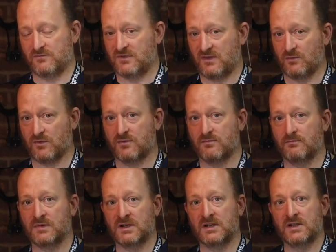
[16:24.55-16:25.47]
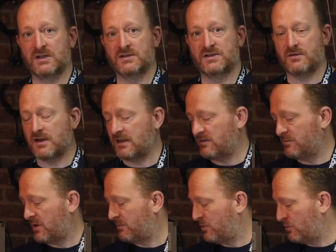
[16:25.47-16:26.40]
This wasn't donated
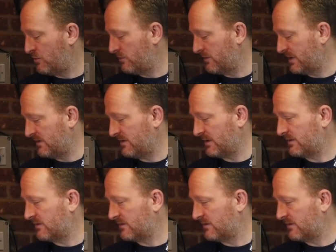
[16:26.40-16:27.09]
by Paul or anything.